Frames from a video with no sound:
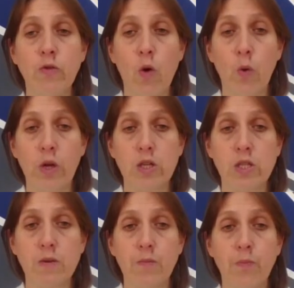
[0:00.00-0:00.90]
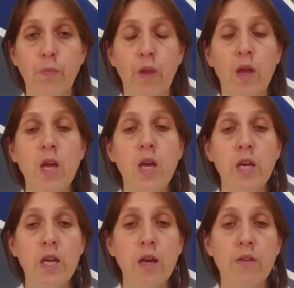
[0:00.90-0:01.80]
focus.
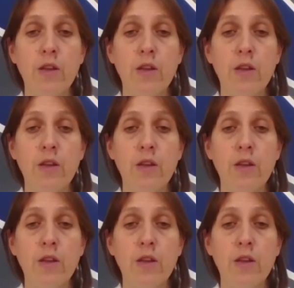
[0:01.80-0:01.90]
Here,